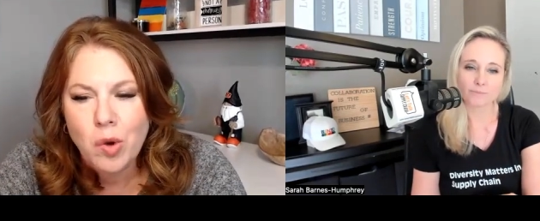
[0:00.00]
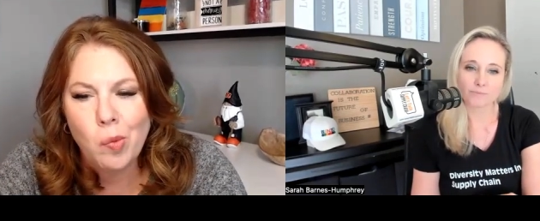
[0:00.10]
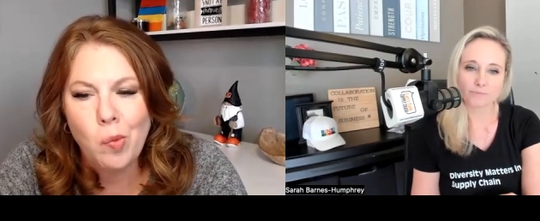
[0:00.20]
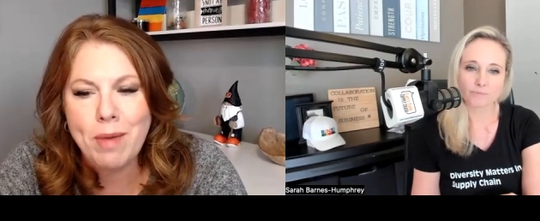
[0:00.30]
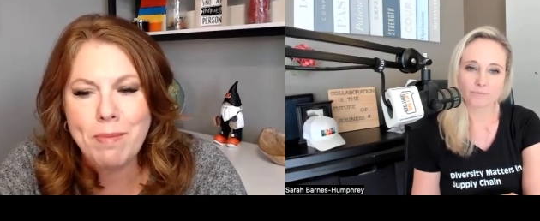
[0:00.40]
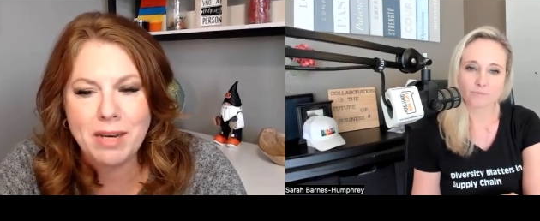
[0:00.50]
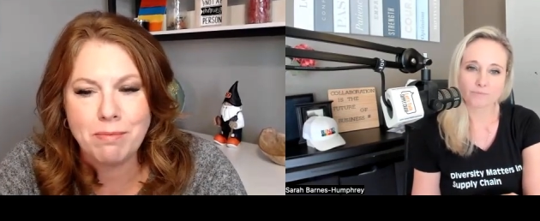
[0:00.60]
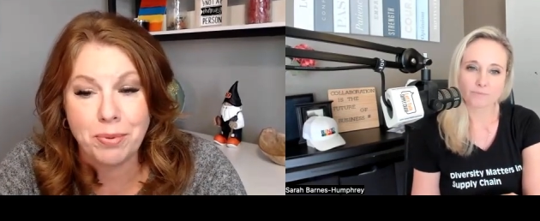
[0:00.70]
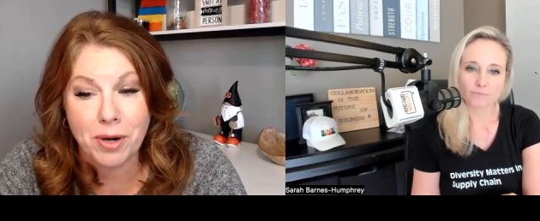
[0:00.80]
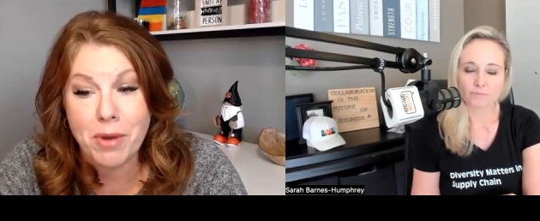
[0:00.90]

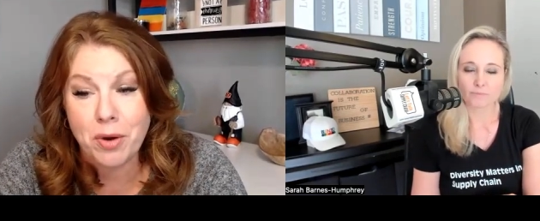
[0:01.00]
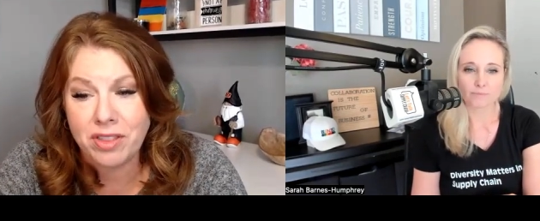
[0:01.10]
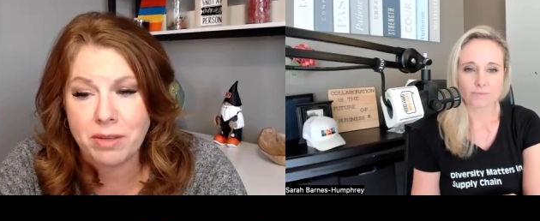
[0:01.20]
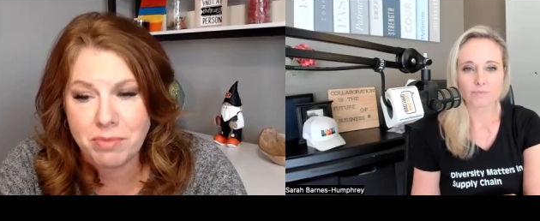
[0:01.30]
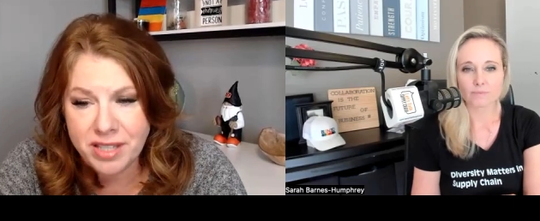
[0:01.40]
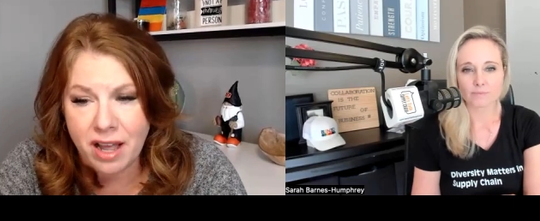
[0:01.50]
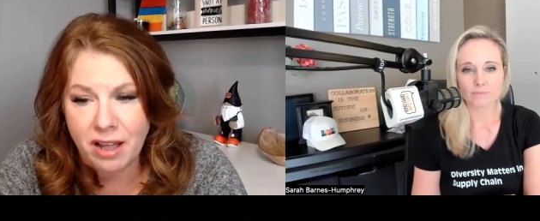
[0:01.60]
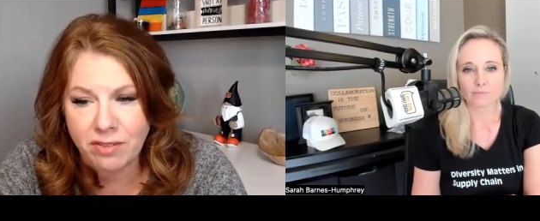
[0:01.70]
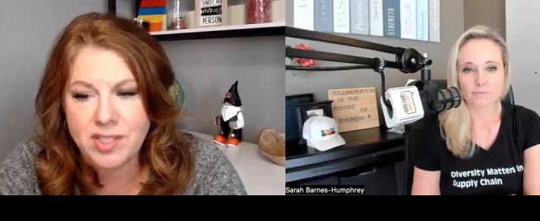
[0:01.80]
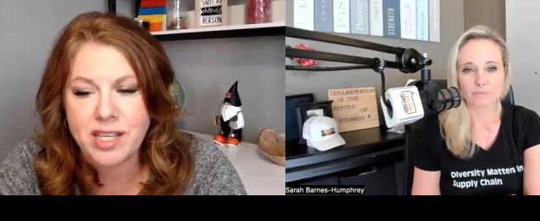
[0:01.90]
Speaker 1: women promoting
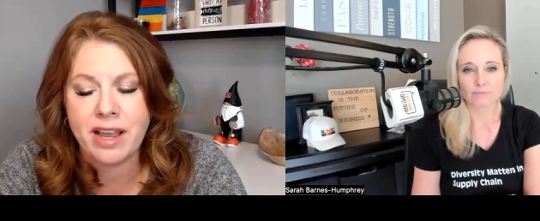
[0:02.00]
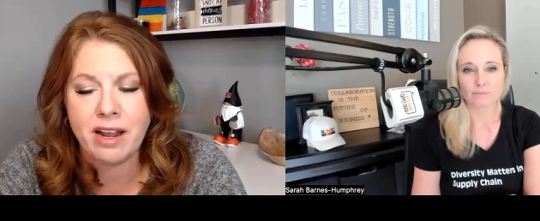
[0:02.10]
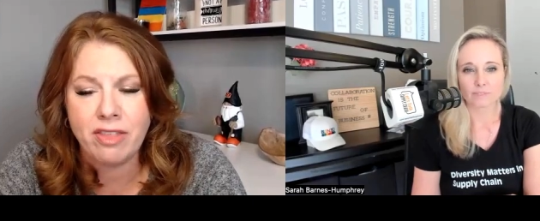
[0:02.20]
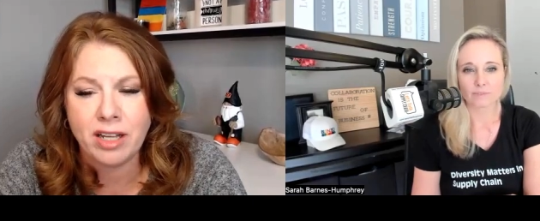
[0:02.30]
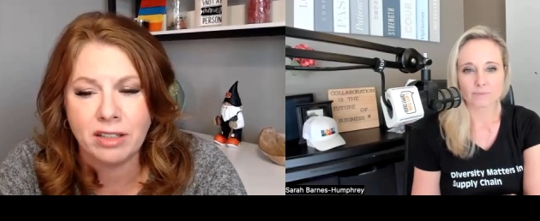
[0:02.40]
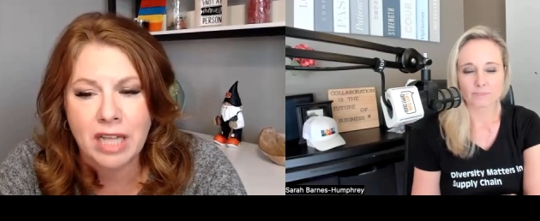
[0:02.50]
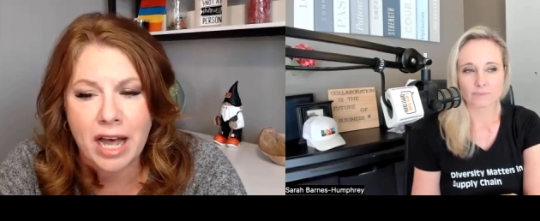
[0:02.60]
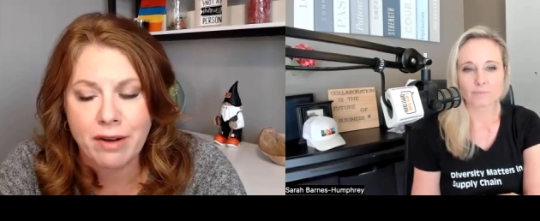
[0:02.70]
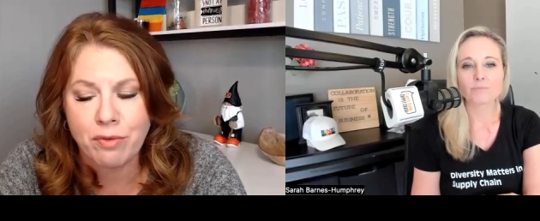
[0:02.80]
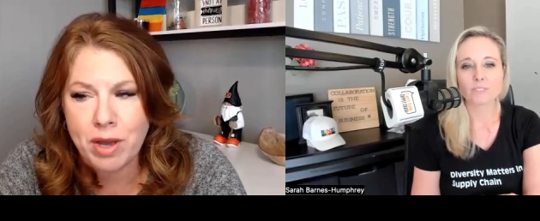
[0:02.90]
themselves. And I think a
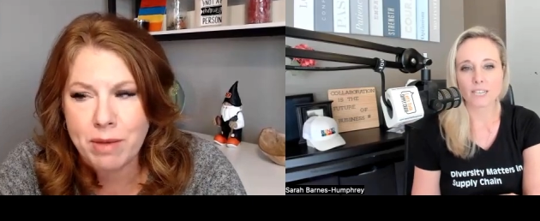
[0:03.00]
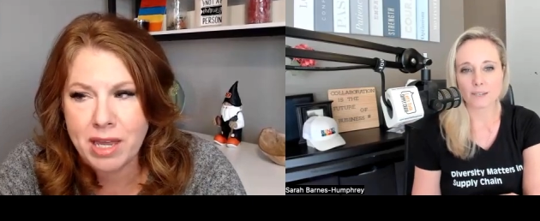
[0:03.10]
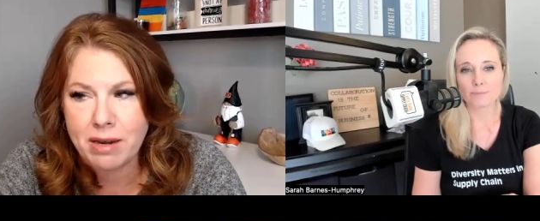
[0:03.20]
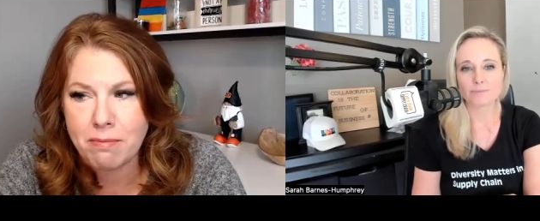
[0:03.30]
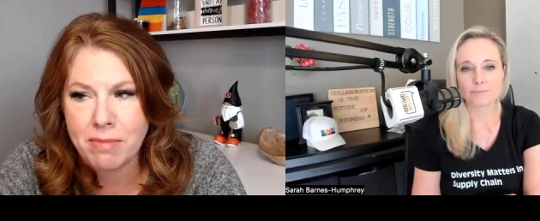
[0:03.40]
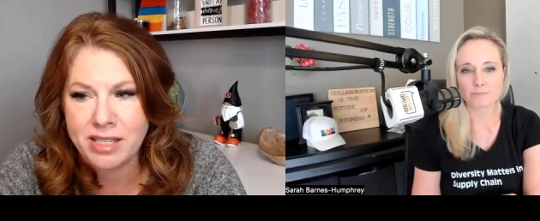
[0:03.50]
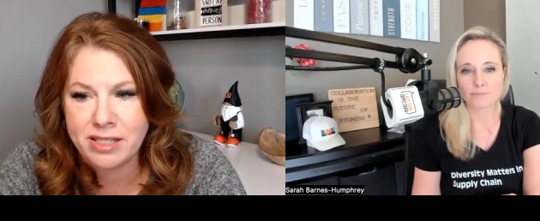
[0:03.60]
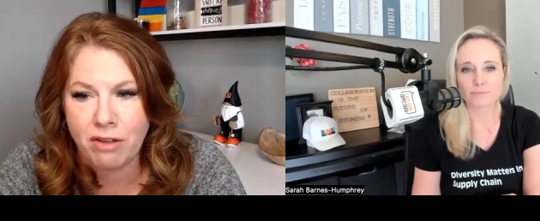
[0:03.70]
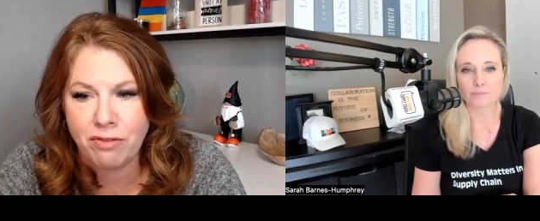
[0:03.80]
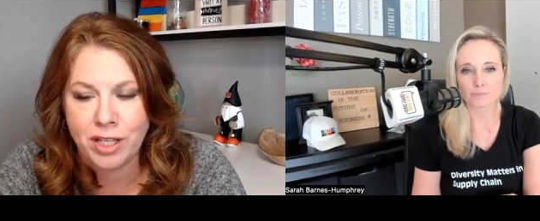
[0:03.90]
lot of women, yeah.
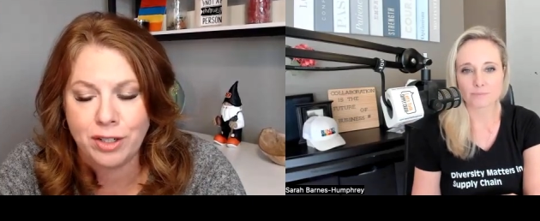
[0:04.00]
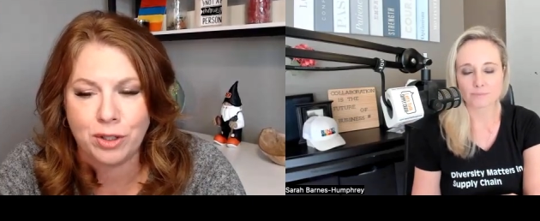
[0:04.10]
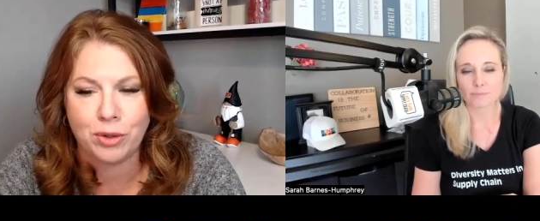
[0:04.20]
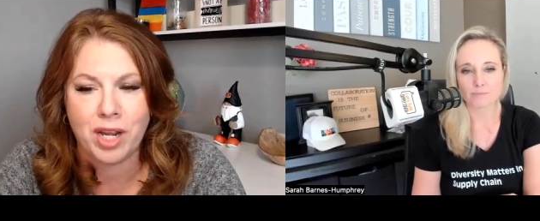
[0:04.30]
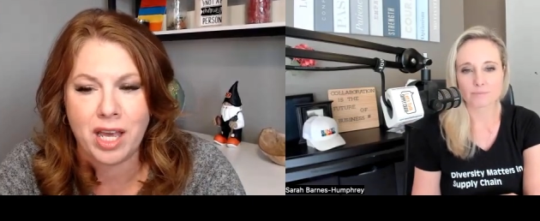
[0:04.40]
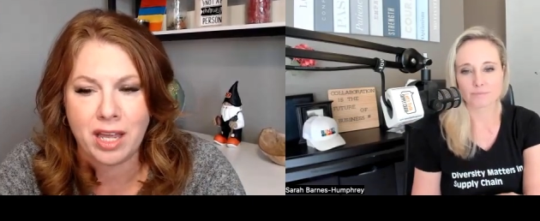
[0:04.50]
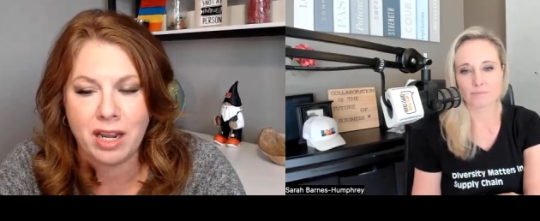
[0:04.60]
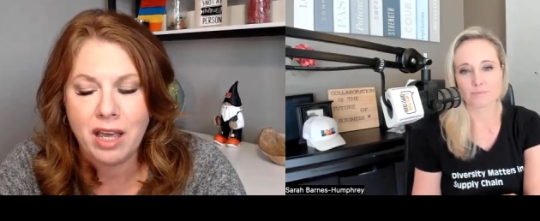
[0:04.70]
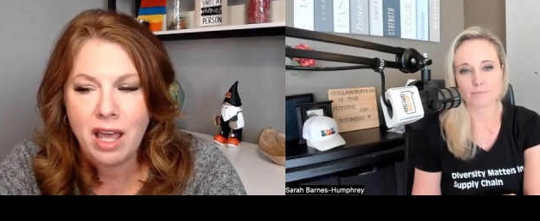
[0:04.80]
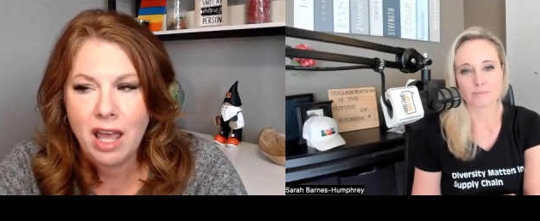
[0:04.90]
myself
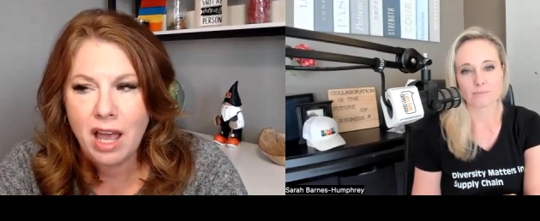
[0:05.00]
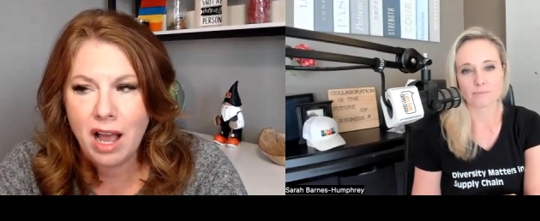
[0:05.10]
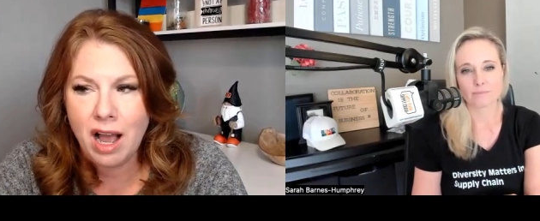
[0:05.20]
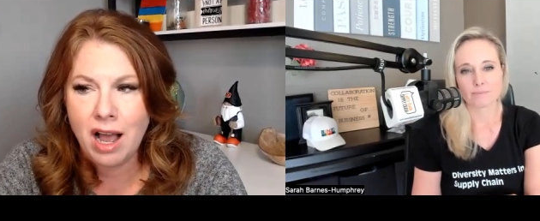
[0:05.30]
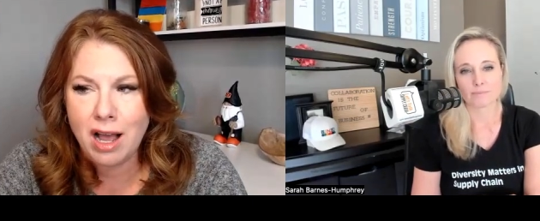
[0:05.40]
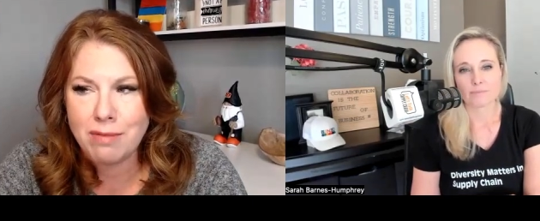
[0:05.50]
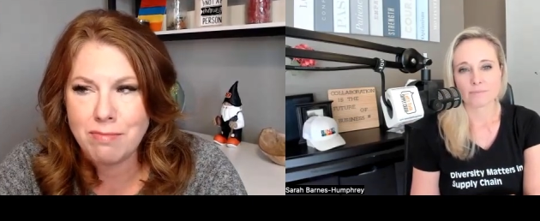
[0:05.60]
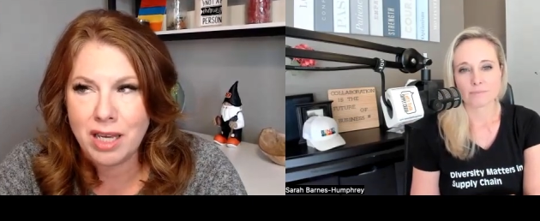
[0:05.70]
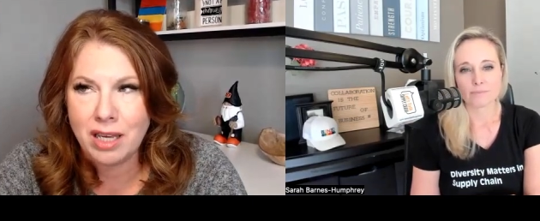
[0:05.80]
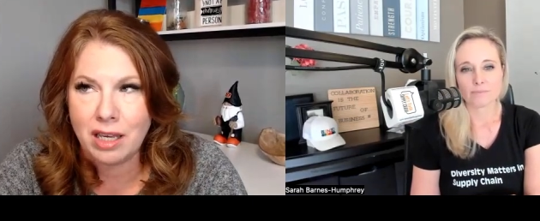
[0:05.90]
included,
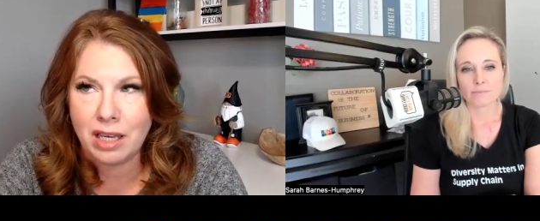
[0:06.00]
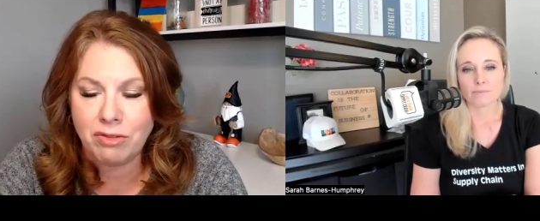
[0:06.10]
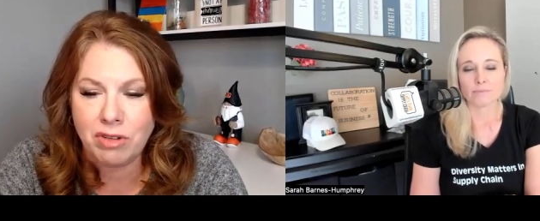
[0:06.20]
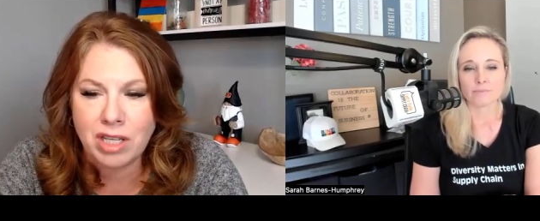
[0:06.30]
um it, it,